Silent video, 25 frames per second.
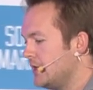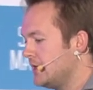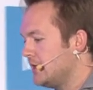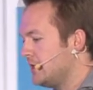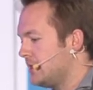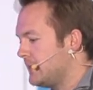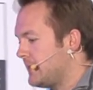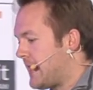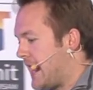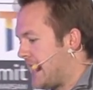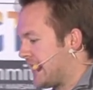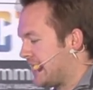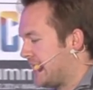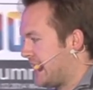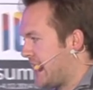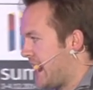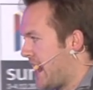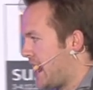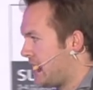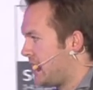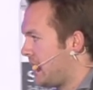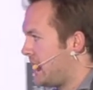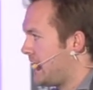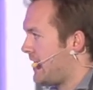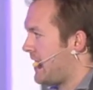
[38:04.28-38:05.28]
that
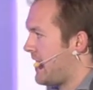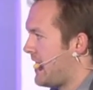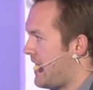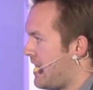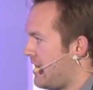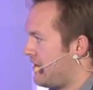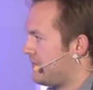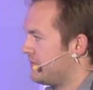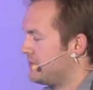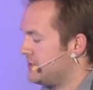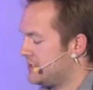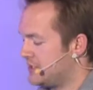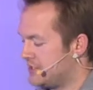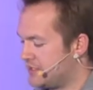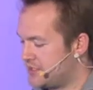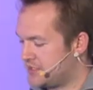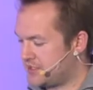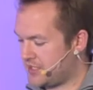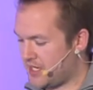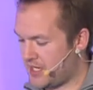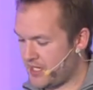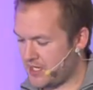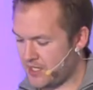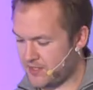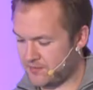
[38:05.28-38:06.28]
cannot have the
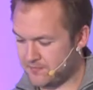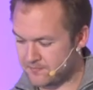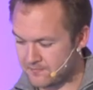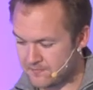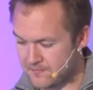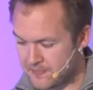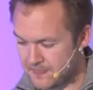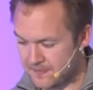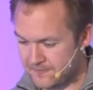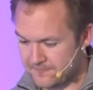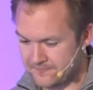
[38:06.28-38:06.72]
same